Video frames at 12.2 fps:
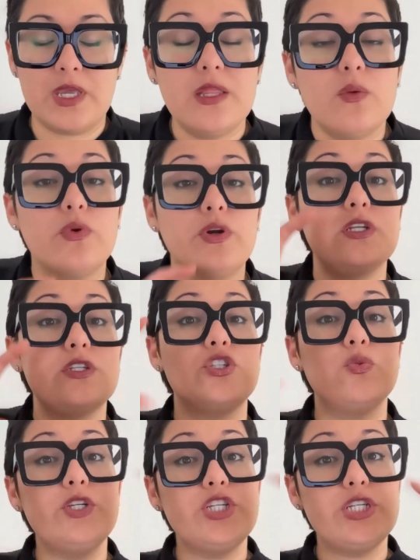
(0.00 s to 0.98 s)
We're going to
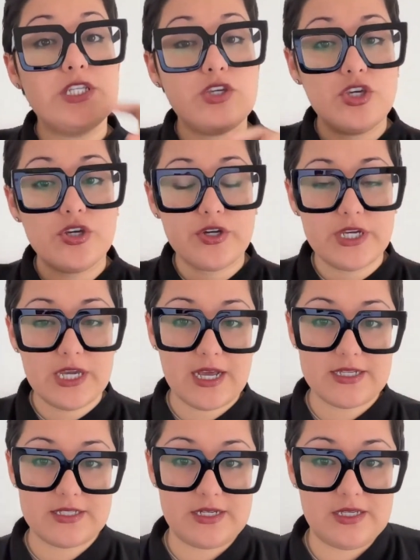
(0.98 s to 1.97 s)
switch it to
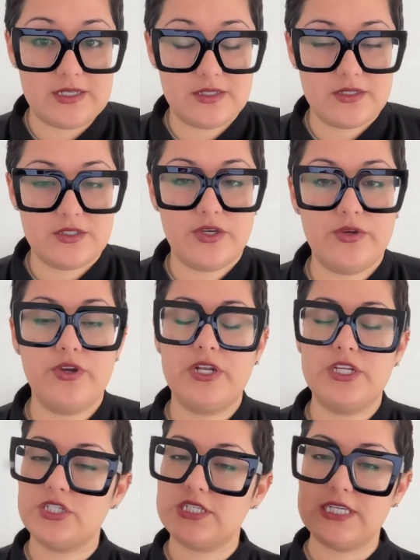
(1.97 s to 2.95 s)
curiosity. So you're going
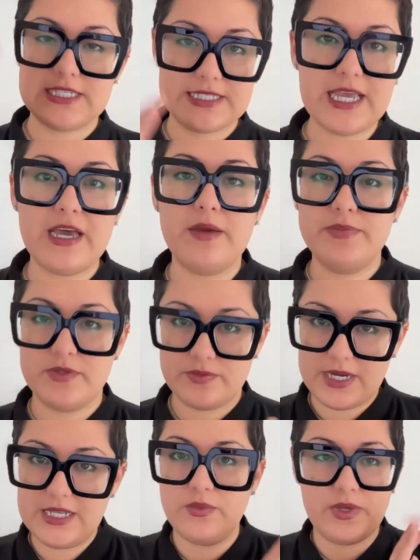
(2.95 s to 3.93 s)
to just accept,
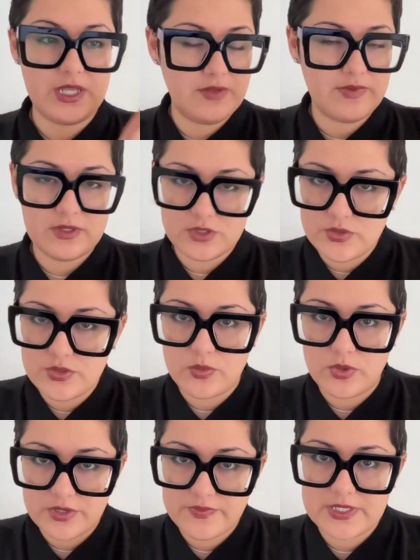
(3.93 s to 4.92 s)
right? Like we can even do the
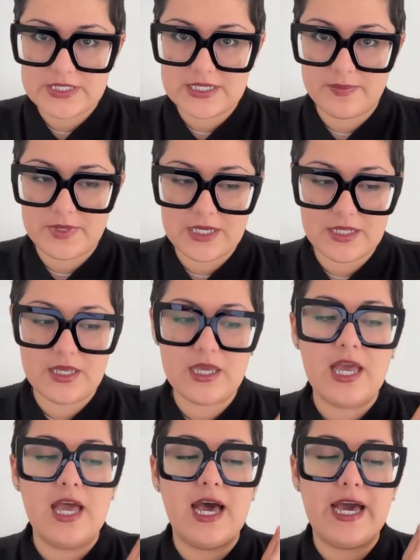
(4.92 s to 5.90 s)
work of accepting it. Like,
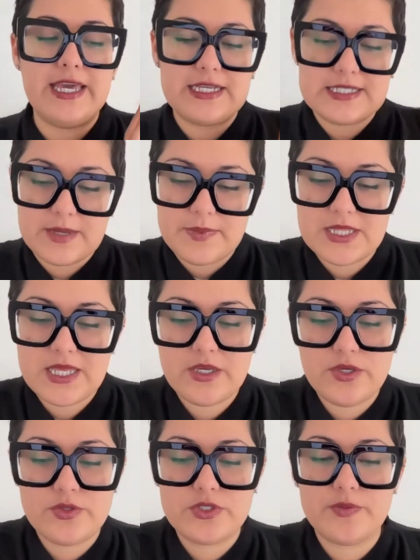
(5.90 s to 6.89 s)
I accept that that
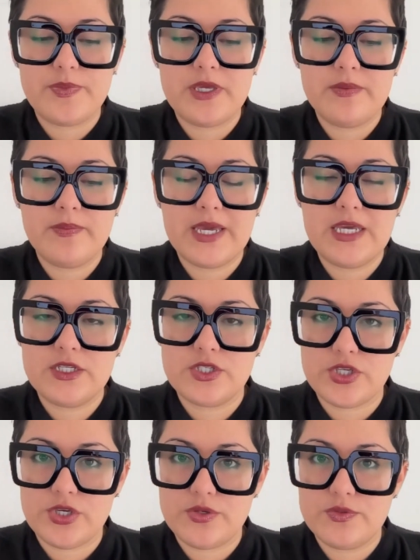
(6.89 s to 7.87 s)
used to be my
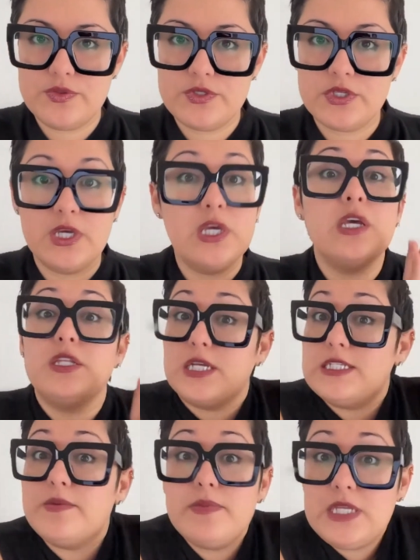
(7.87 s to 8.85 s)
excuse.
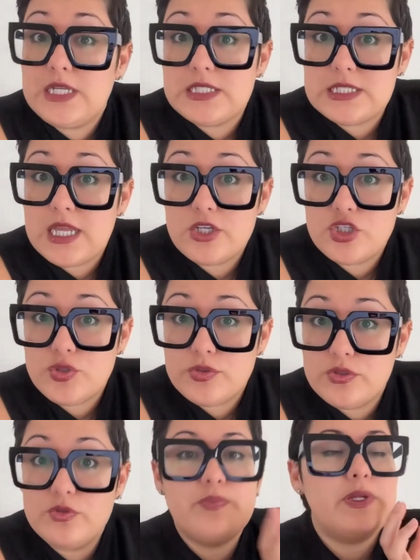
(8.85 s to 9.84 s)
Doesn't mean it's not
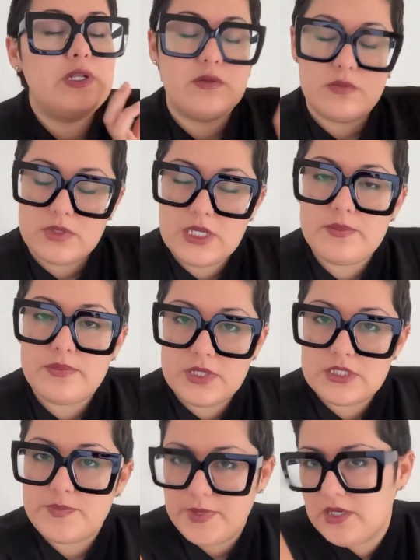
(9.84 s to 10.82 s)
true, but
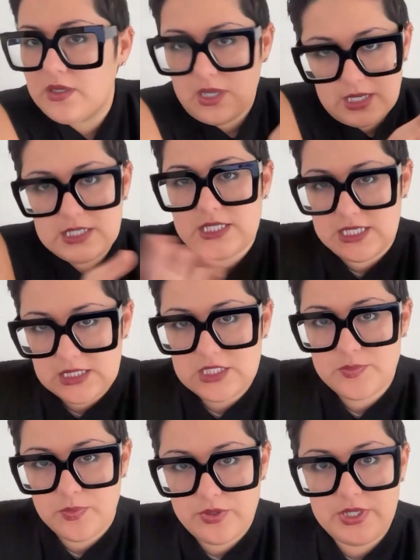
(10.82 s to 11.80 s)
it's because honestly, at this
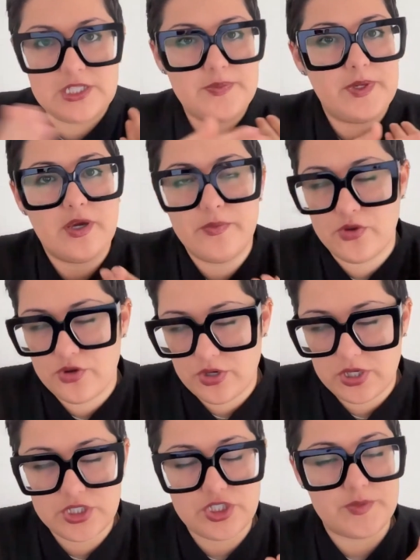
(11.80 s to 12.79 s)
point, it's become your
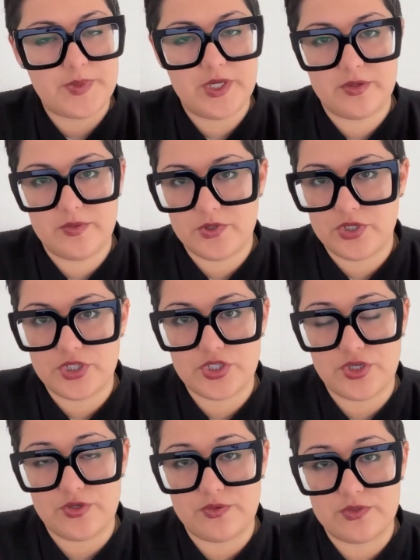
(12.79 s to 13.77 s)
crutch. It's become your
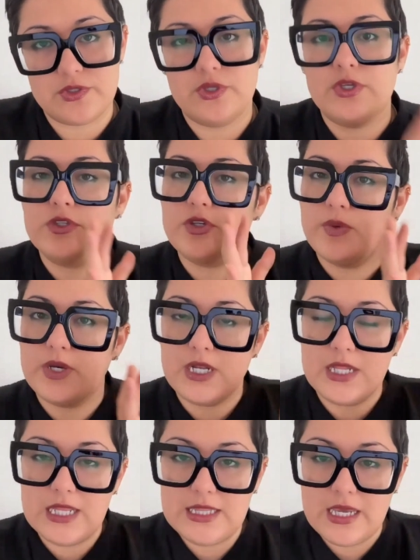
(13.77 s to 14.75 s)
excuse. So we're going to
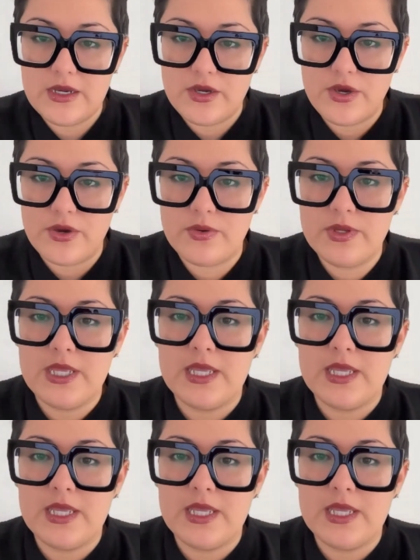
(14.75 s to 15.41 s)
let that go